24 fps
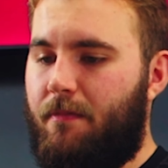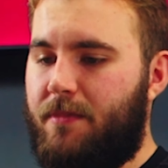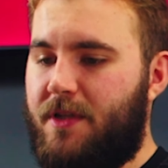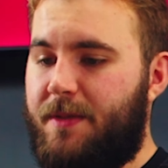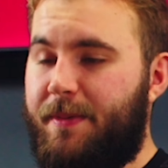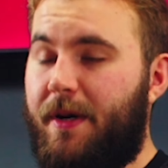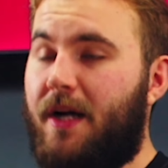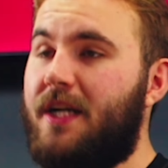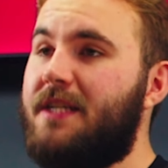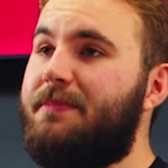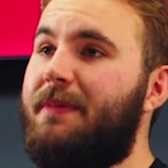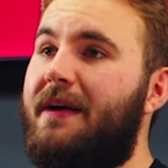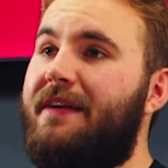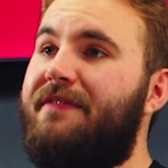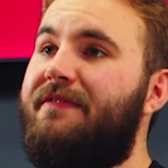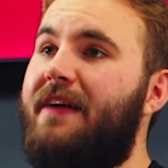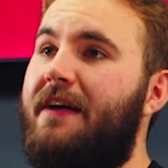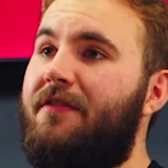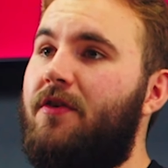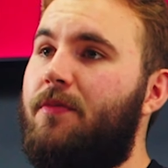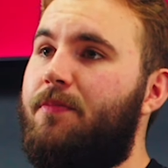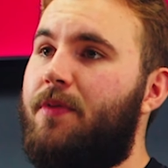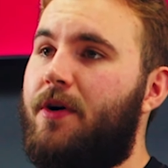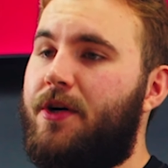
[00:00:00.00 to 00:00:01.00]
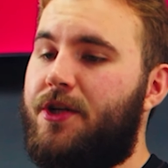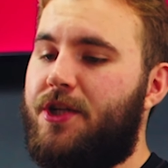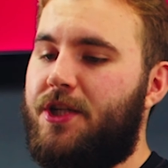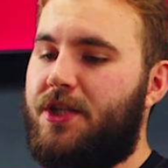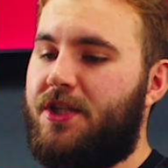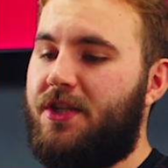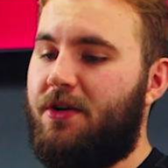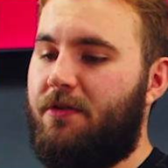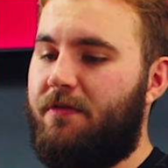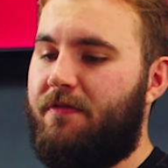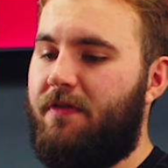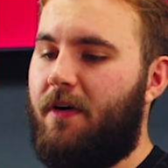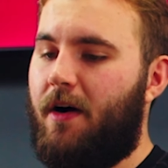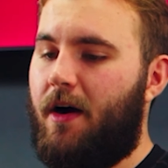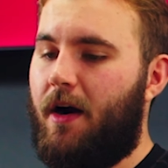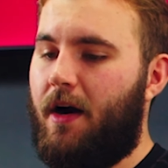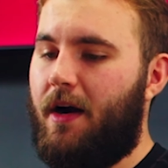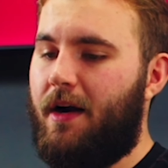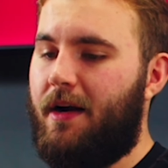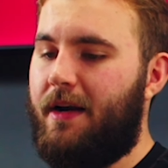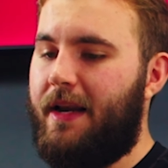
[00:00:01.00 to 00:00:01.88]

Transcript: to be honest, my favorite purchase so far.